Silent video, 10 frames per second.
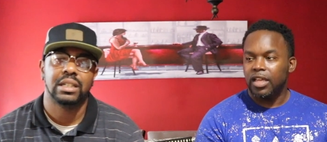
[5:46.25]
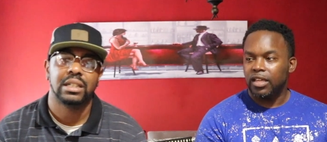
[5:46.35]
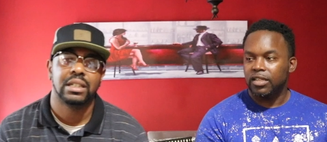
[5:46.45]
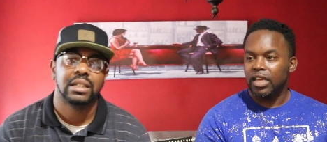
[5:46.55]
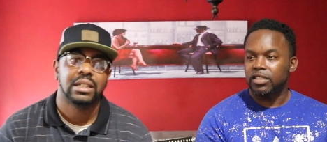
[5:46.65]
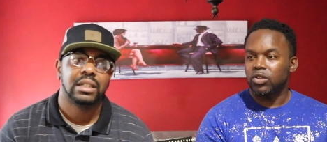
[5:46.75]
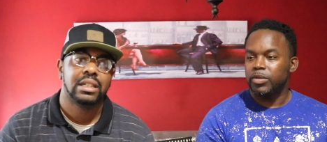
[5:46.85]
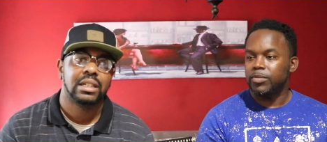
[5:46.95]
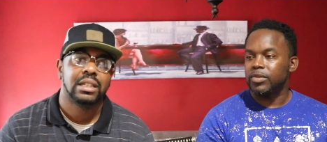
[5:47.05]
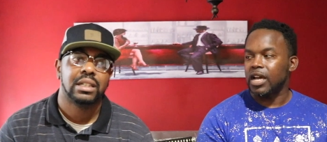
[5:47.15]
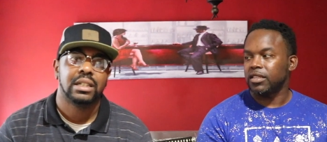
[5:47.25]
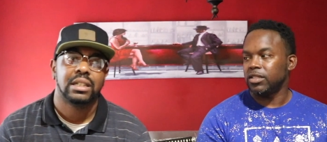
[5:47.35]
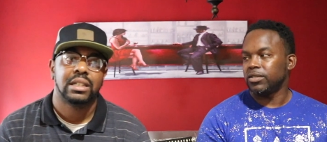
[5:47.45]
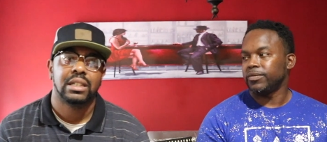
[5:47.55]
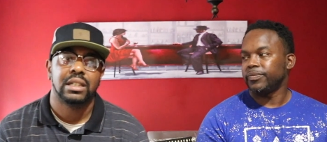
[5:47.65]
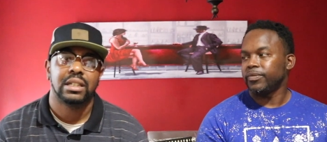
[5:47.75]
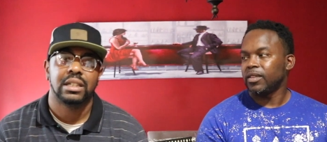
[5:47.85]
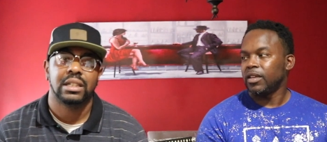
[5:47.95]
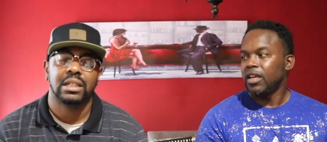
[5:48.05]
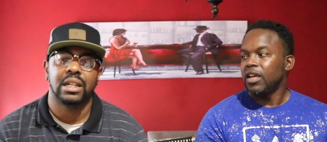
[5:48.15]
Speaker 1: thing they told people not to
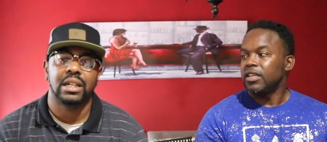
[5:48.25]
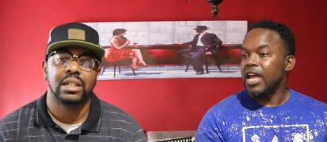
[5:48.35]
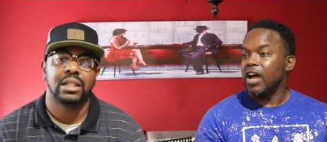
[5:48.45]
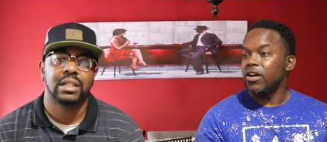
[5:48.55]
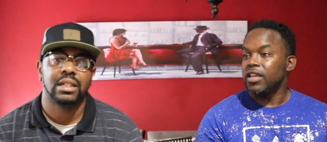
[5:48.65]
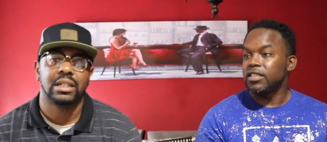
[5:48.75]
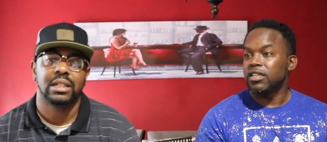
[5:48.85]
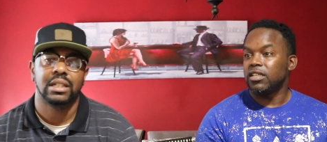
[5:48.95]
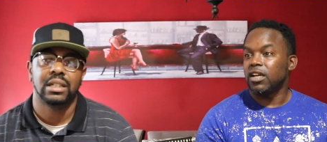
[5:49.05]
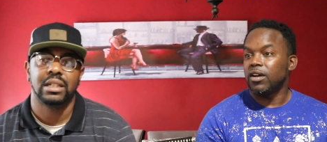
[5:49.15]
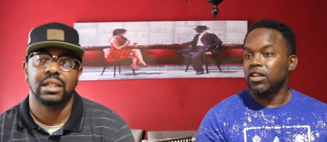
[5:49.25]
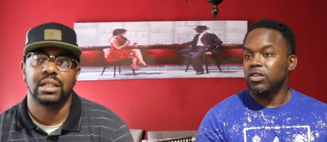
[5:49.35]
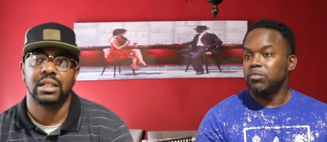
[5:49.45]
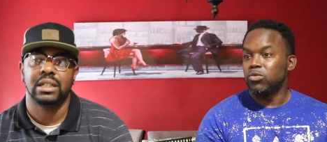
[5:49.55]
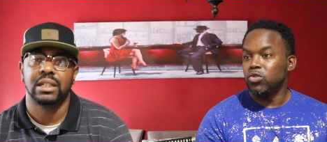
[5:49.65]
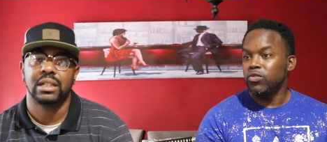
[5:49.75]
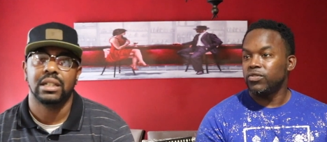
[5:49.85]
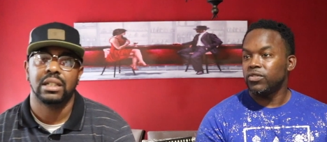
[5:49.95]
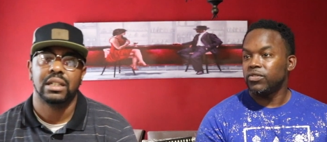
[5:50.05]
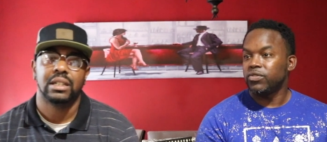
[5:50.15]
do. Yeah. Now, is it a good move
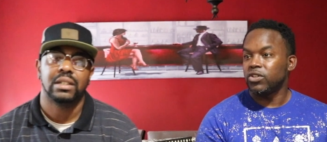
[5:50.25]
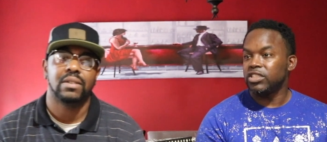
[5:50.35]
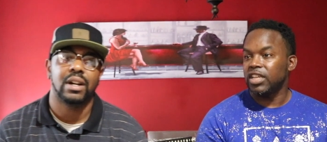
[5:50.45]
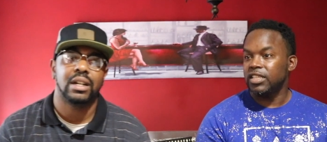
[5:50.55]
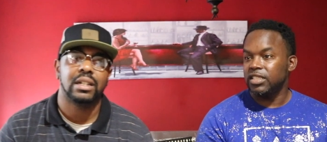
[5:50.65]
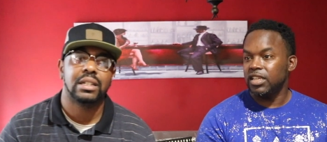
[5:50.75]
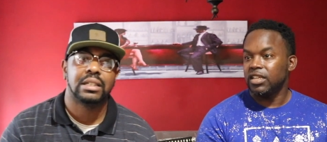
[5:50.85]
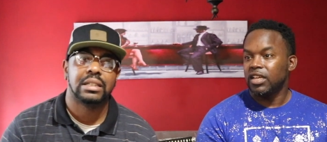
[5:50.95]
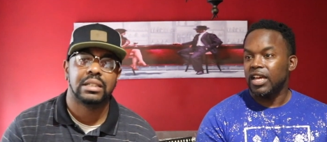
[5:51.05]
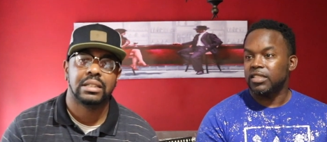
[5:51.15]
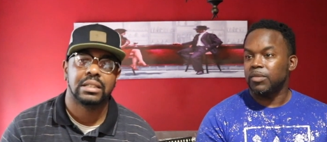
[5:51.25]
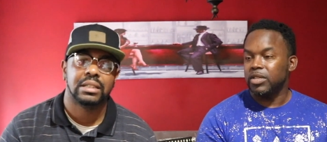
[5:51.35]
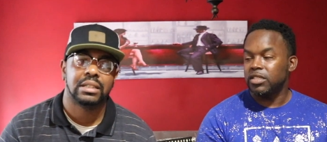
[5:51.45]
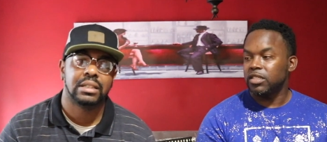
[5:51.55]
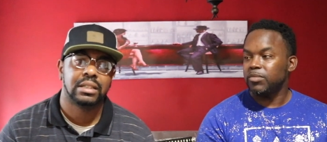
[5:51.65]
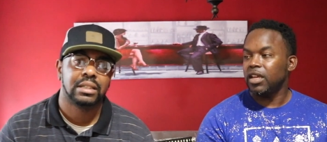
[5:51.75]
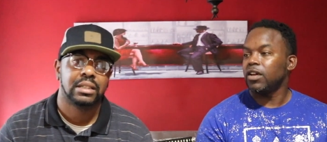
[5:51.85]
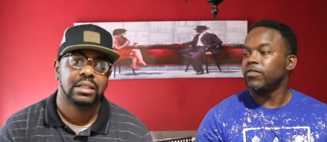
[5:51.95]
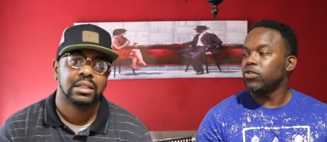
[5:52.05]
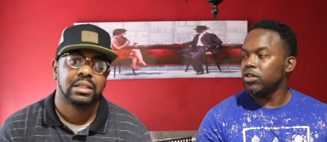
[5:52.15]
for Jay-Z as a businessman?
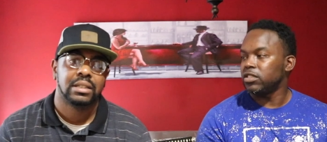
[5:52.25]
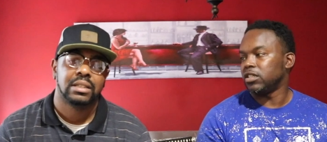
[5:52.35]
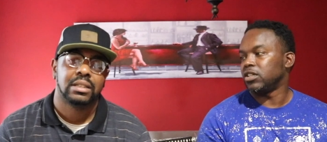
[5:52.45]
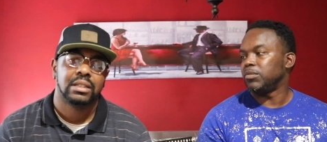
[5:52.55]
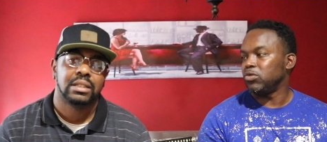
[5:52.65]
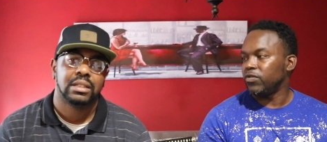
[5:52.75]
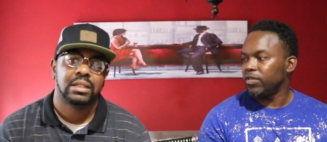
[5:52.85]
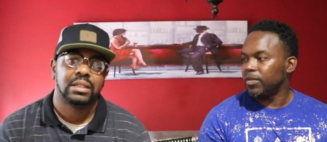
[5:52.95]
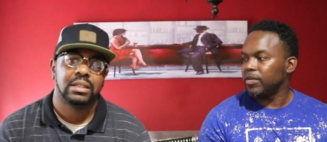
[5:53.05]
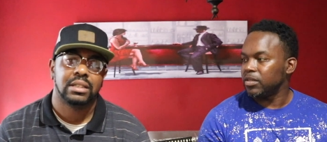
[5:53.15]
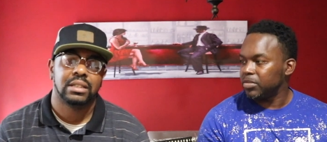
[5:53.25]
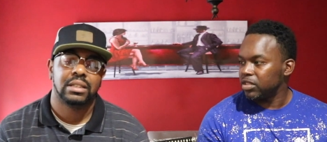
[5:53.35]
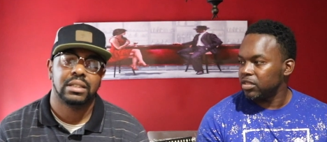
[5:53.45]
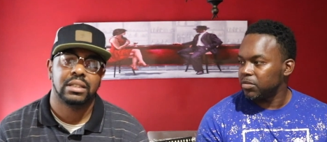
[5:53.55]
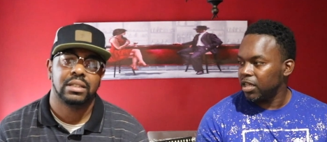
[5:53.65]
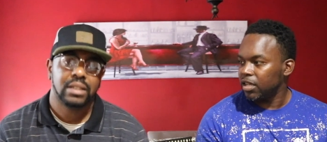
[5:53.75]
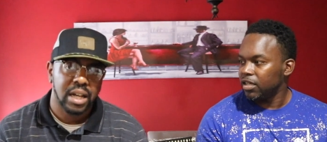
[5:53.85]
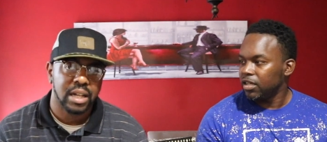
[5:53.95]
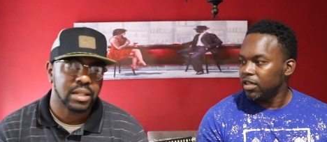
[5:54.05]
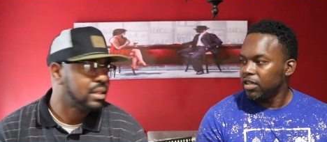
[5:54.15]
Of course it's a good move for him as a businessman.
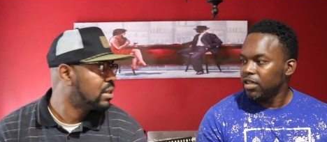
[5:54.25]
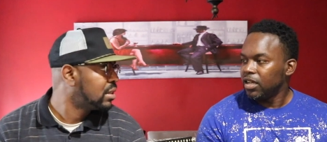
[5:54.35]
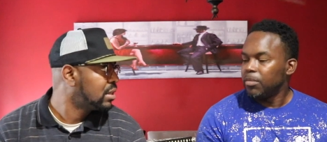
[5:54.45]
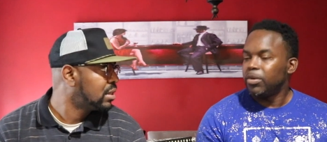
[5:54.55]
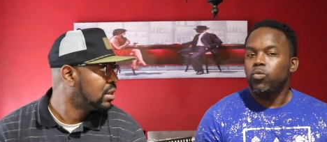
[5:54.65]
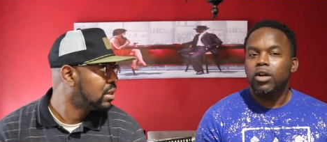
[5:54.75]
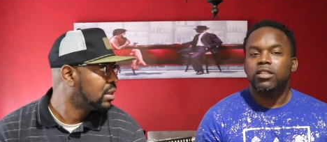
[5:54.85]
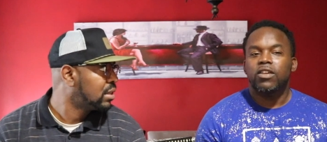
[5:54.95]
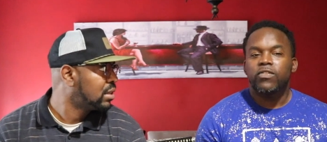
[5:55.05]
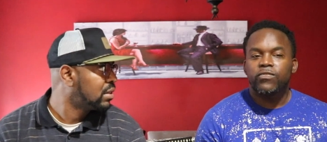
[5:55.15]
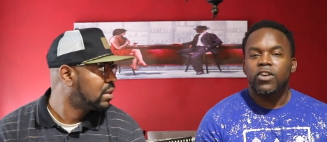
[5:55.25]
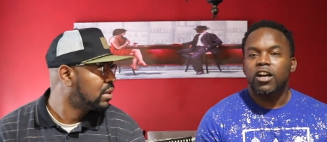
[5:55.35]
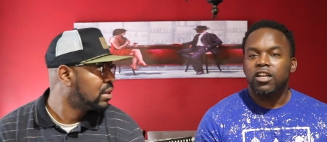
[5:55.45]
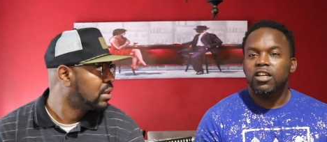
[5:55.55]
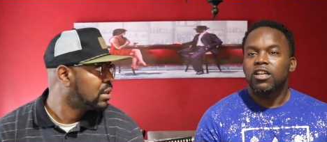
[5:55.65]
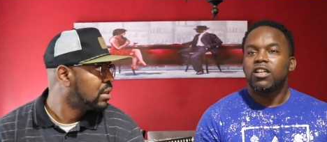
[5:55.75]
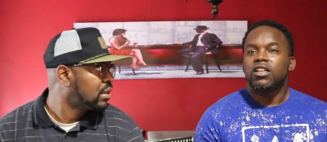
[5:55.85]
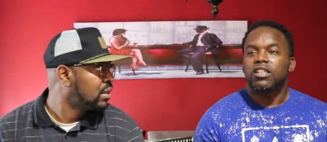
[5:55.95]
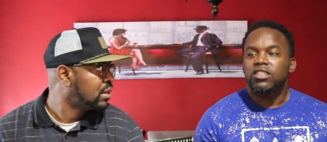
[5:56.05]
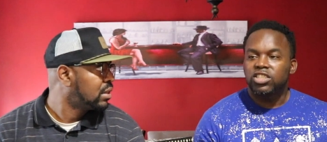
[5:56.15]
Yes. But what the fuck
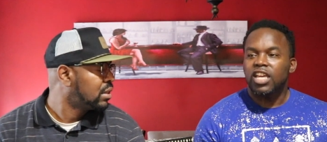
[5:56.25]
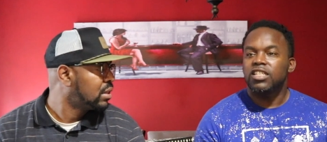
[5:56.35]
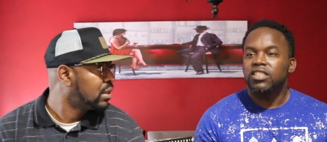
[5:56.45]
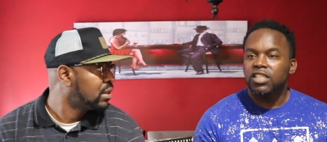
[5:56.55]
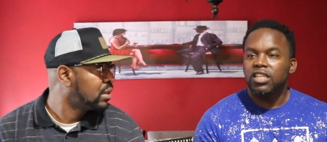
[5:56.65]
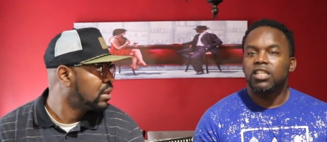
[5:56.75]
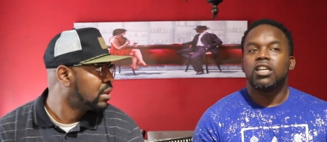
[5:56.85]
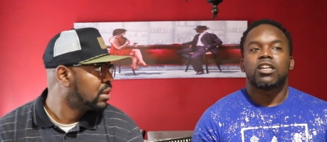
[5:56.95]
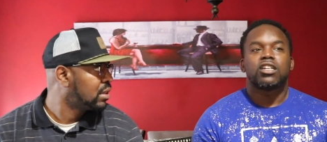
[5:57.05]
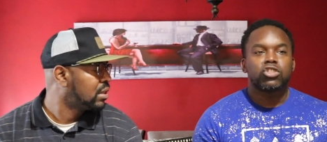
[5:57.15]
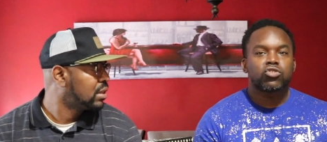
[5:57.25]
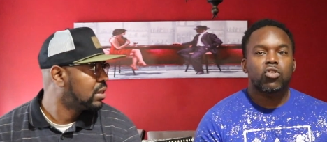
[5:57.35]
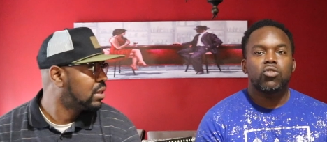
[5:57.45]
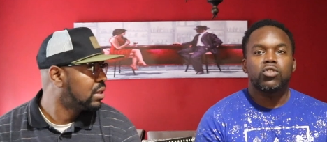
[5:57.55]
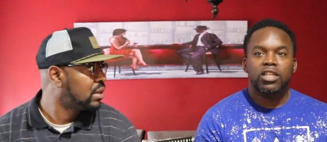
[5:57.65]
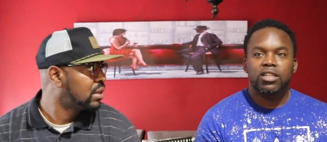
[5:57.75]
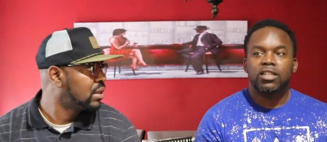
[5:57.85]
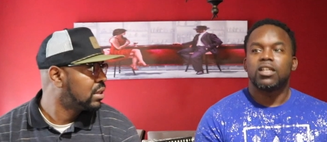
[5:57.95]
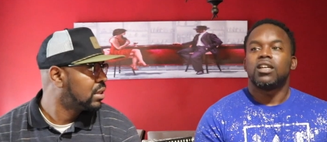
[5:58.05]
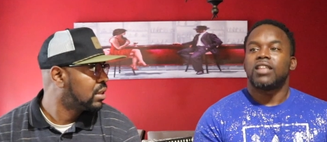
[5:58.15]
is Jay-Z controlling
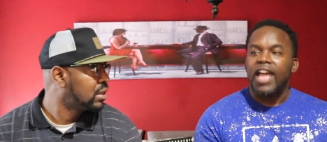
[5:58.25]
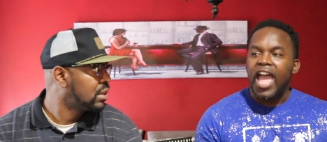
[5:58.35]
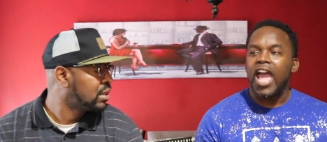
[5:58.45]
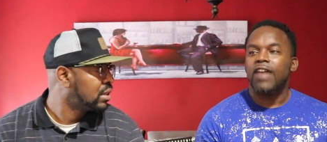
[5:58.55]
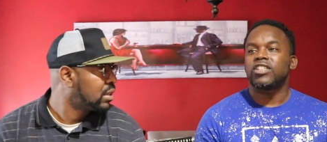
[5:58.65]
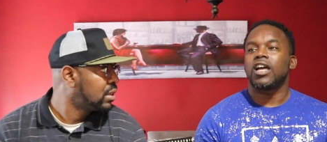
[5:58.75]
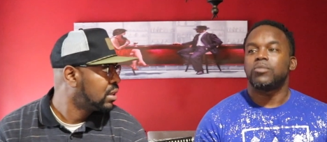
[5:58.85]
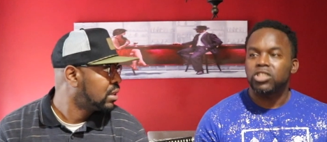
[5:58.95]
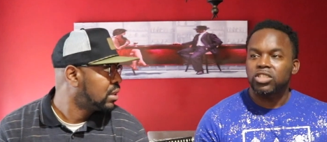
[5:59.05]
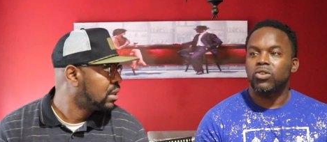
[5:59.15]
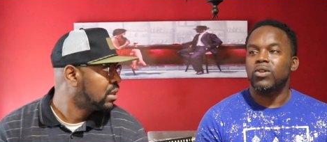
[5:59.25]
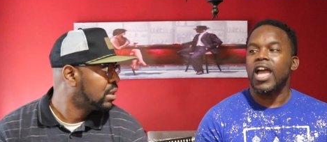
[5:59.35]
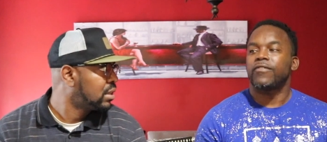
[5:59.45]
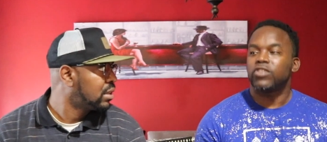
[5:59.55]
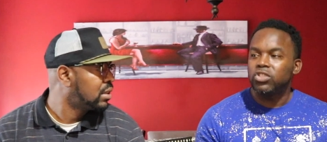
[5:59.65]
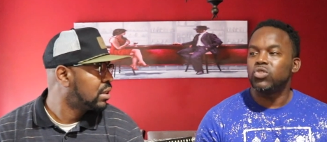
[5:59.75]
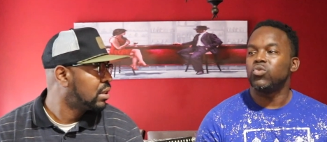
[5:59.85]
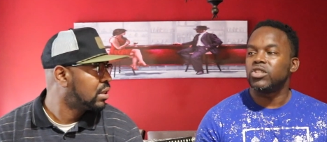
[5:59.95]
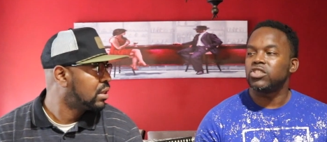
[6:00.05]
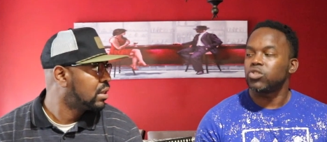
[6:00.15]
the halftime show have to do
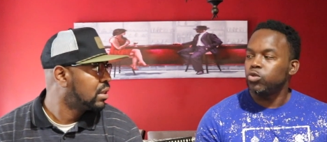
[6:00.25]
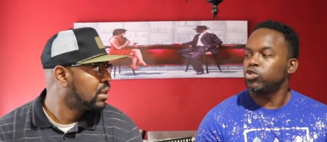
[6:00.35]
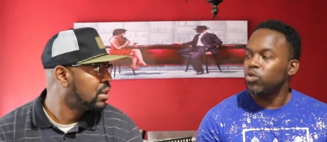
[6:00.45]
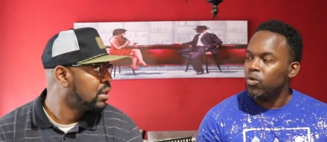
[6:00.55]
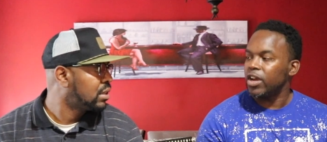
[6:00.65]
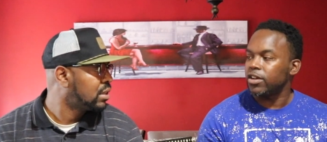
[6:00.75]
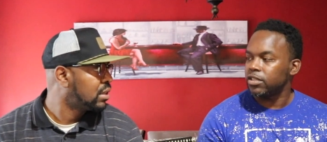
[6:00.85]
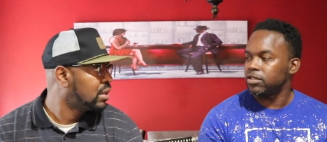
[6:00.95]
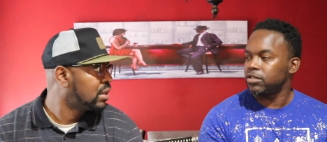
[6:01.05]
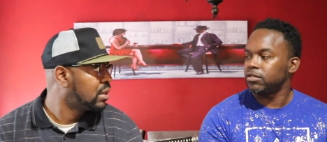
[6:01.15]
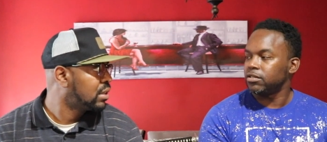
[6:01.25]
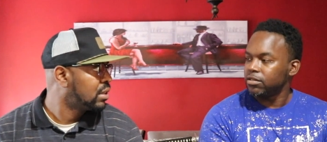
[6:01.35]
with social awareness?